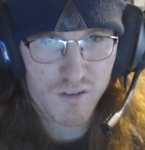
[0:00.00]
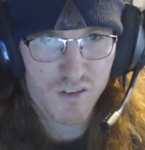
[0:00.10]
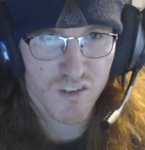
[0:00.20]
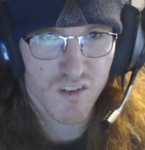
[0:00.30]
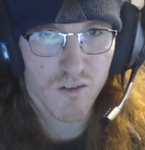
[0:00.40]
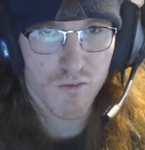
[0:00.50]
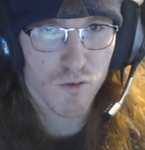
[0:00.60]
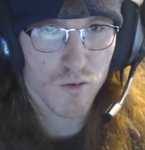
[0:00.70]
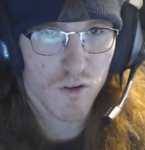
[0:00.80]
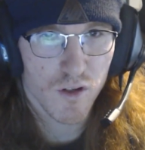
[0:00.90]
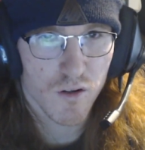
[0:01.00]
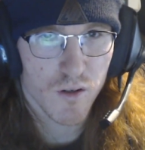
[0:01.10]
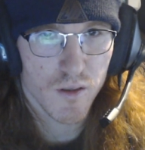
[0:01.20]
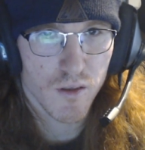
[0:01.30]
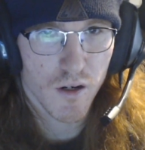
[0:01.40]
of a sniffle
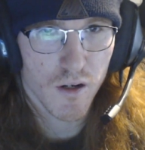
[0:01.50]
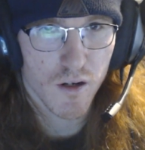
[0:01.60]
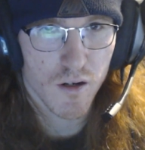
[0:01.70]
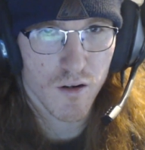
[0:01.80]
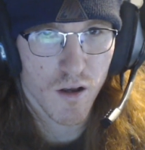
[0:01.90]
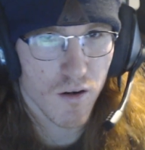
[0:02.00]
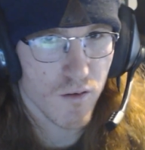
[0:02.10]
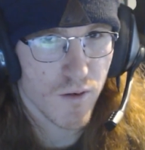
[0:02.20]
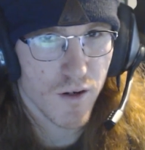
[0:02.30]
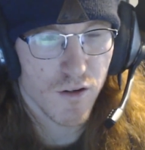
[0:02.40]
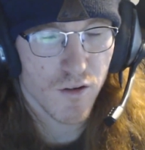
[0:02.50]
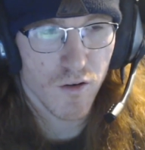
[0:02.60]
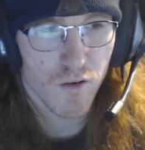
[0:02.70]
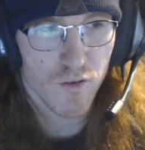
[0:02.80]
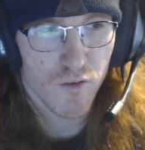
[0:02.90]
here and there, not a runny
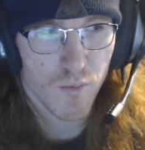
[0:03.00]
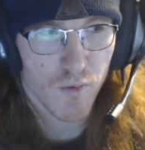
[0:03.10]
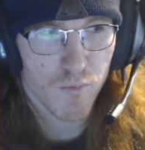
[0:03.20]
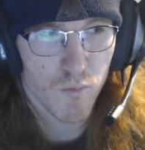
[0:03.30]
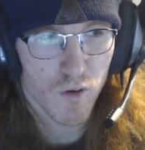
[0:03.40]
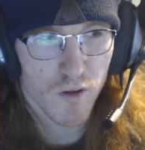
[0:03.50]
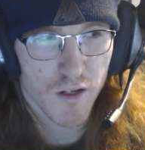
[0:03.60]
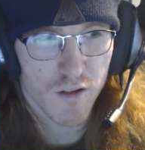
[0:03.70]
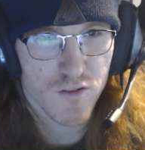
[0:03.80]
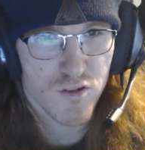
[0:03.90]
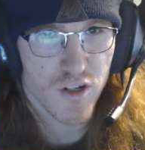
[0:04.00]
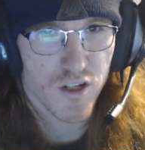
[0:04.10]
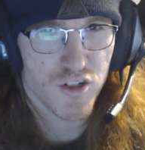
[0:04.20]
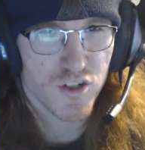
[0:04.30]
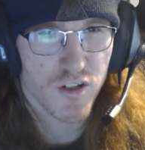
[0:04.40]
nose, but more like
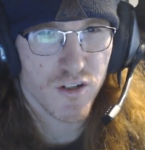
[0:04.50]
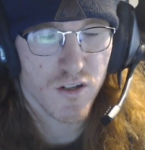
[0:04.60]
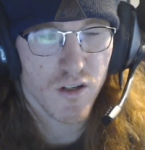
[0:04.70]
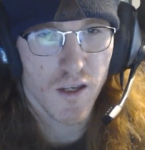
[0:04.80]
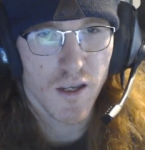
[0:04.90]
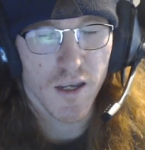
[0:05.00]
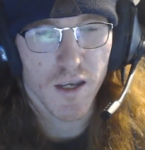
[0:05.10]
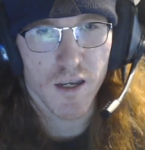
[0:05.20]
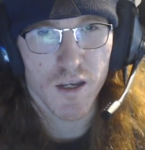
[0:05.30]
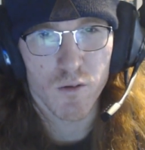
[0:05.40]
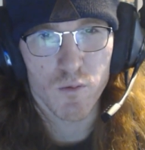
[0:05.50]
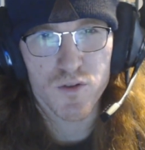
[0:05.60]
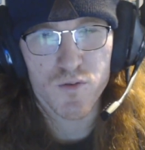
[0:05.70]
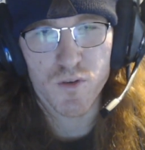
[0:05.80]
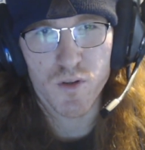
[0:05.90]
congestion. And
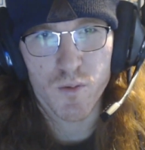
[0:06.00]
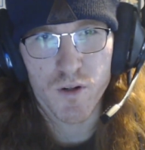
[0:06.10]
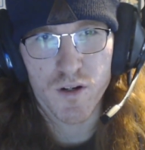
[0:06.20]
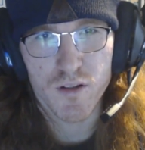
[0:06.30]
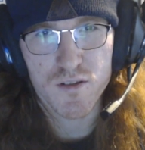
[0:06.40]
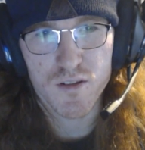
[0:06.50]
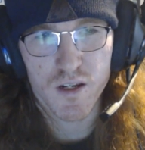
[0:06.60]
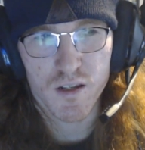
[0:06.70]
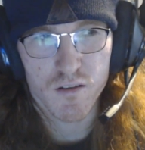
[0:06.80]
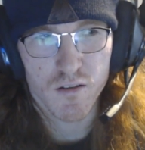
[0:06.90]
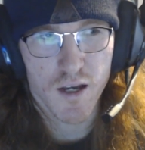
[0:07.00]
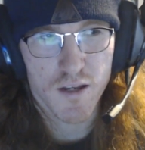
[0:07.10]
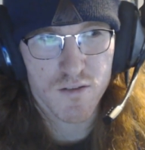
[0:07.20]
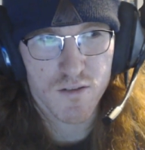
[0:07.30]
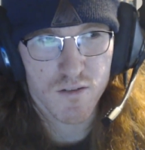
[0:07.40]
what's really weird is like the
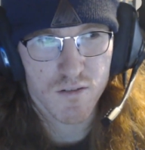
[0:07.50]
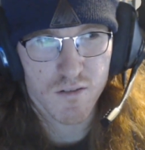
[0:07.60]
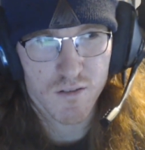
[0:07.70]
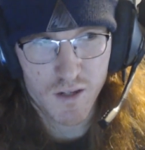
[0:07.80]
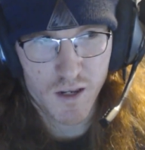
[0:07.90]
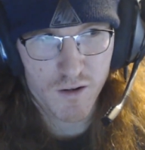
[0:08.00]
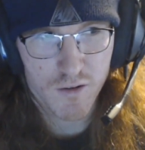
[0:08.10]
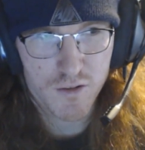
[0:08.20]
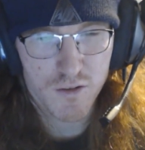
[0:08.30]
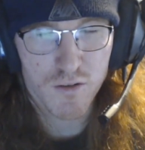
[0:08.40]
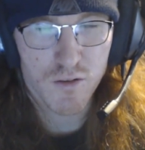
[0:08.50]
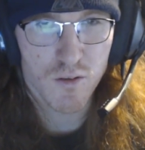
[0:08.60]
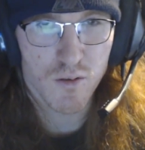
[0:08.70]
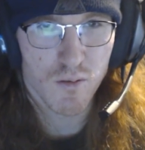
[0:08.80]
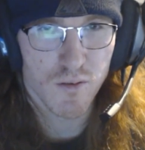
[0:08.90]
last day or
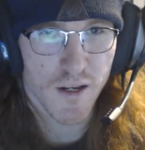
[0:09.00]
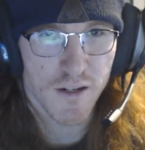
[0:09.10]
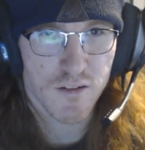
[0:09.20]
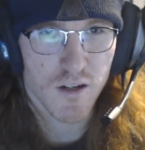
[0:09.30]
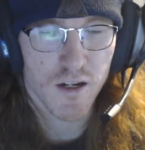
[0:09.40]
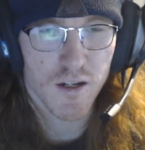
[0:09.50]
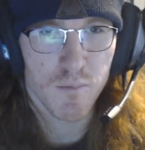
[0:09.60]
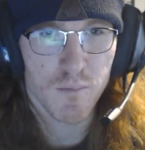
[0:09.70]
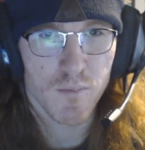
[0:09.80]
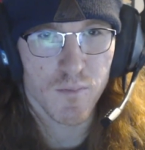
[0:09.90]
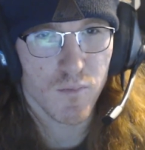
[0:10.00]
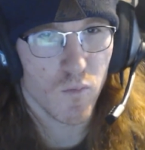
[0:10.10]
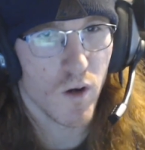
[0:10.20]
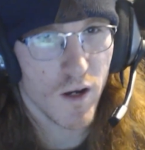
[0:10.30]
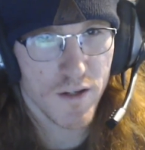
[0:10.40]
two,
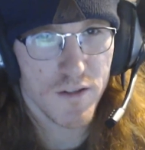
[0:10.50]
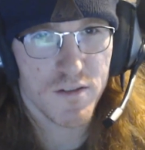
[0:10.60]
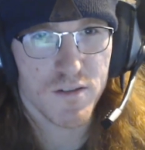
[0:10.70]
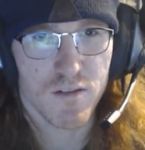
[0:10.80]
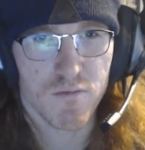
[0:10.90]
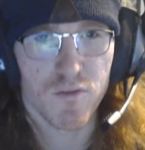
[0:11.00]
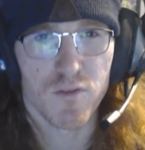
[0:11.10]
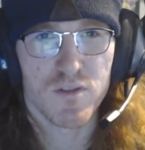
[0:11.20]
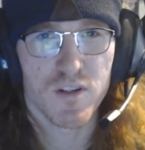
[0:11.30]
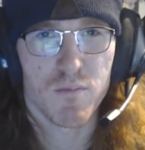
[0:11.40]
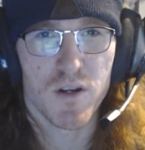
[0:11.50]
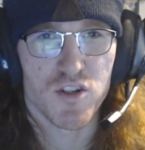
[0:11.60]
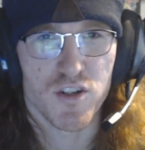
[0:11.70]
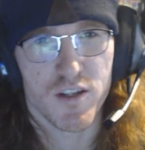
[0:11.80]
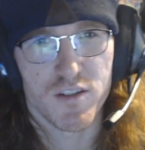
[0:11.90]
nighttime wise, it feels like my
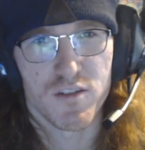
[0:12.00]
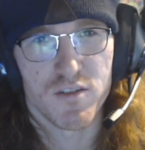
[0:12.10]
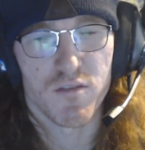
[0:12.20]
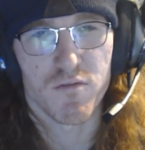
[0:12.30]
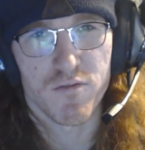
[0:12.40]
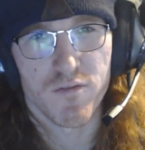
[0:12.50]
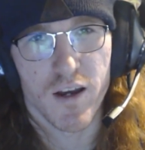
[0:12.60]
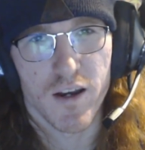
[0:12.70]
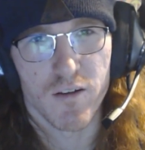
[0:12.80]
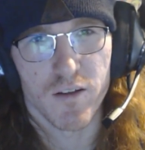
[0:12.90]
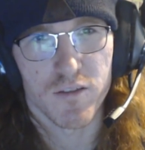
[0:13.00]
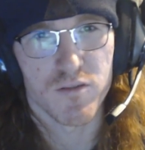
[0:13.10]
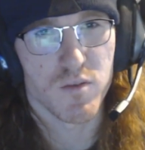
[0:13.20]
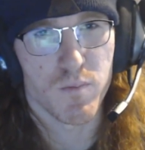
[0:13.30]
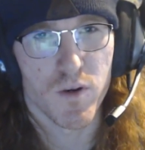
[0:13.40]
chest is on fire, like
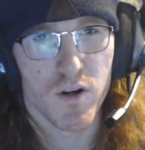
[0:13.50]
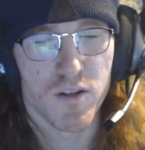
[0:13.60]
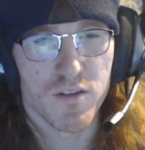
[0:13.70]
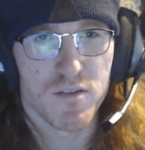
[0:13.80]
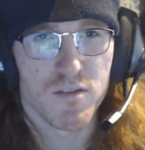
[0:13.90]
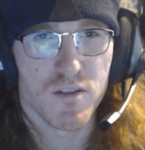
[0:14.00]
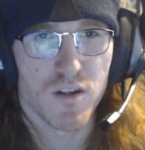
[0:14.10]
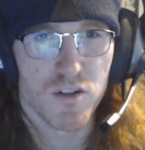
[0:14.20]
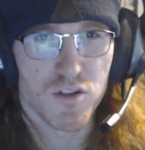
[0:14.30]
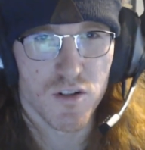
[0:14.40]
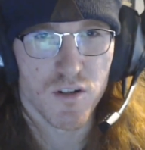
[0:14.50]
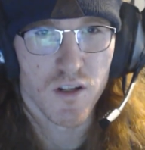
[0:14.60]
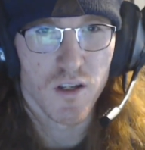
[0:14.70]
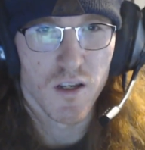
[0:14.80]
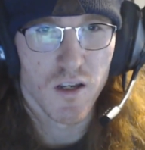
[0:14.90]
there's a burning sensation.
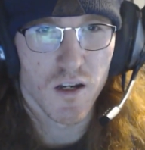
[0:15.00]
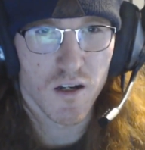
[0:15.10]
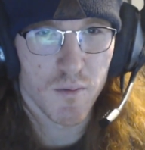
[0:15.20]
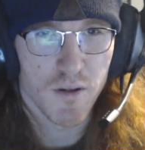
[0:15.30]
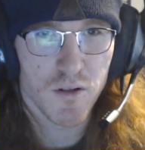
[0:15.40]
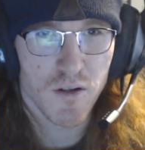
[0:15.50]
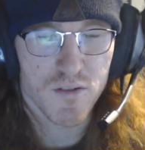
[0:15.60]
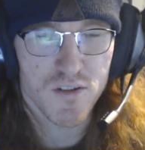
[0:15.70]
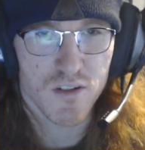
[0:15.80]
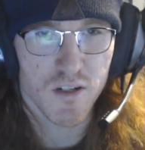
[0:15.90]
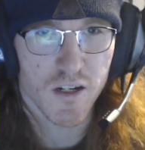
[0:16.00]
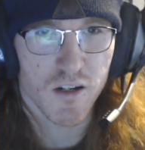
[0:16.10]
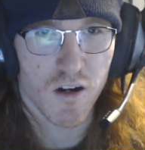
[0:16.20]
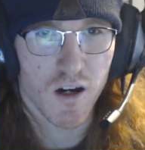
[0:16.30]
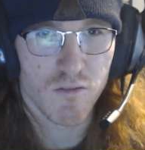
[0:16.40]
I do have a slight
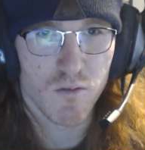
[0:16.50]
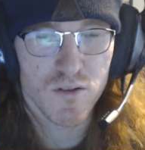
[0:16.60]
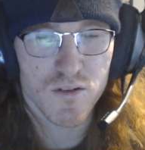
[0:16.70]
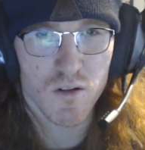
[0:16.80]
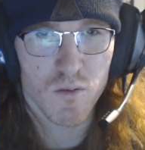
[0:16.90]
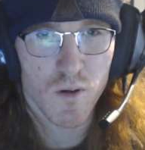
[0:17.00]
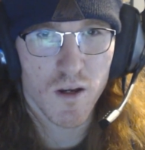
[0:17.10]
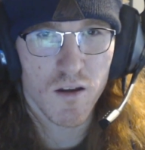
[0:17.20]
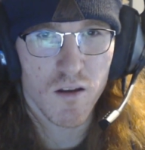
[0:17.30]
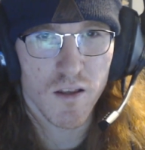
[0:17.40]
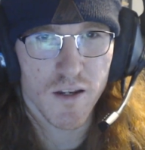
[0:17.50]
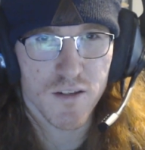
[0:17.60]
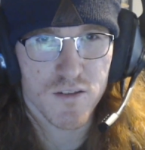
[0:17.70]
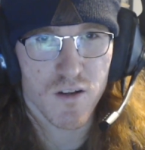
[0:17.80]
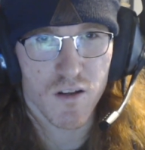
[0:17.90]
cough once in a while,
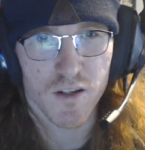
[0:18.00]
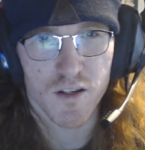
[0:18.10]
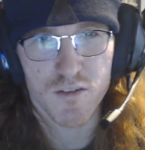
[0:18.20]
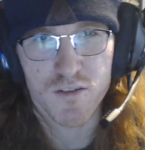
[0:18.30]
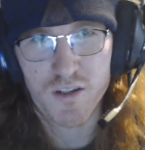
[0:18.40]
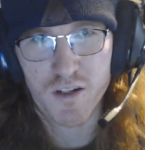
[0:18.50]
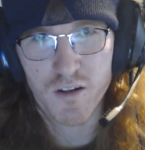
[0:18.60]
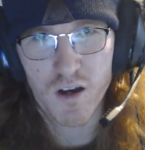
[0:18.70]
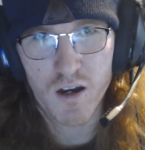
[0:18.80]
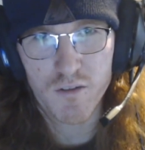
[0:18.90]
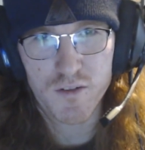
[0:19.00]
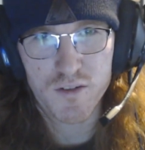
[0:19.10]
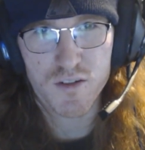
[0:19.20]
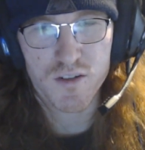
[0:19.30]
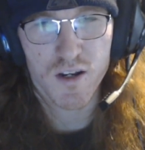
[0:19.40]
like it's not like your sick cough,
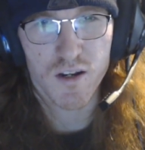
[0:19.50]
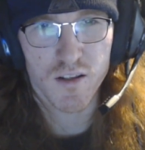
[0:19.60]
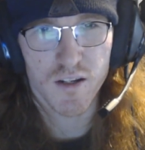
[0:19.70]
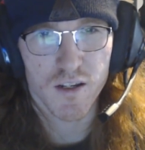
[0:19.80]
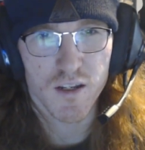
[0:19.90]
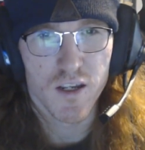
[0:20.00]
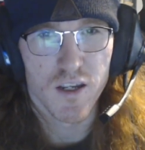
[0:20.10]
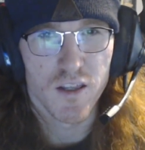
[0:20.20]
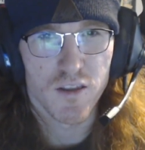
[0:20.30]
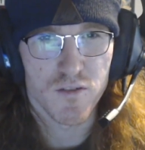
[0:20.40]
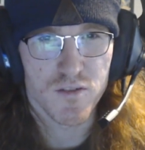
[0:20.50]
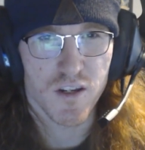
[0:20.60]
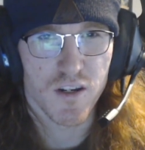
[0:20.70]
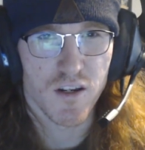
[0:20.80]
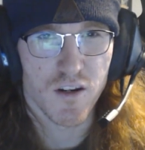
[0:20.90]
it's just kind of like there's
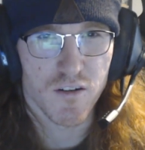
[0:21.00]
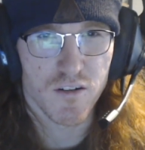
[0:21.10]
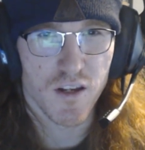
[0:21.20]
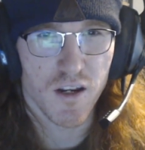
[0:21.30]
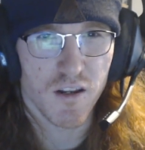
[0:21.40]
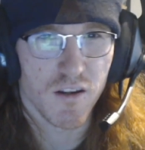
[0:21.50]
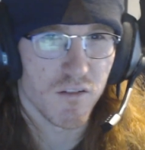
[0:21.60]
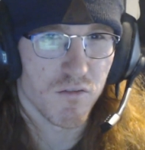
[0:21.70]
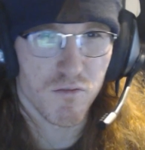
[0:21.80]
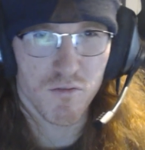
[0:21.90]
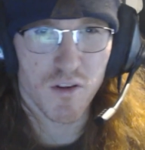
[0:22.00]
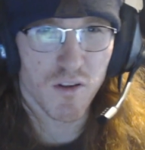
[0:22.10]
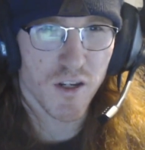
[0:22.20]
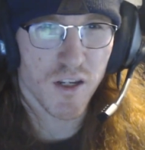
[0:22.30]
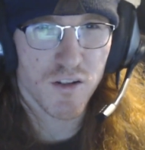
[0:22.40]
like an irritating
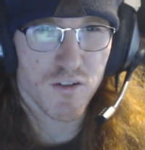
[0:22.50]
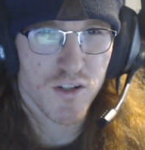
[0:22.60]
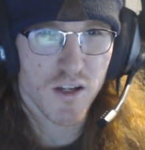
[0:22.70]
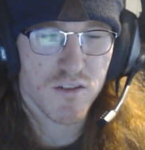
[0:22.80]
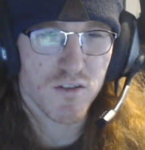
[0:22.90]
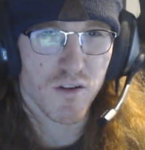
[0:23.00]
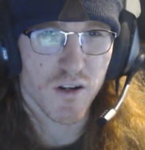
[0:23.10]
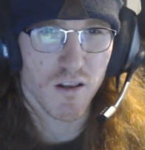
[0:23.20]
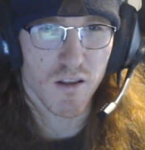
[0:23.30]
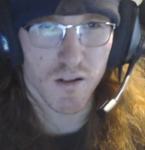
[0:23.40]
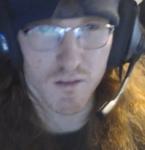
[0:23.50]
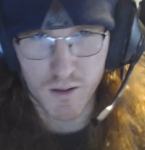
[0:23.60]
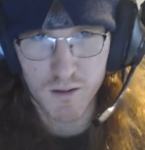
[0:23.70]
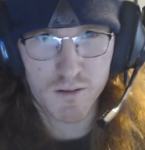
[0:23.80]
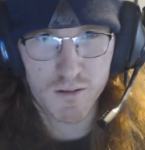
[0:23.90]
feeling in your chest, so you kind of like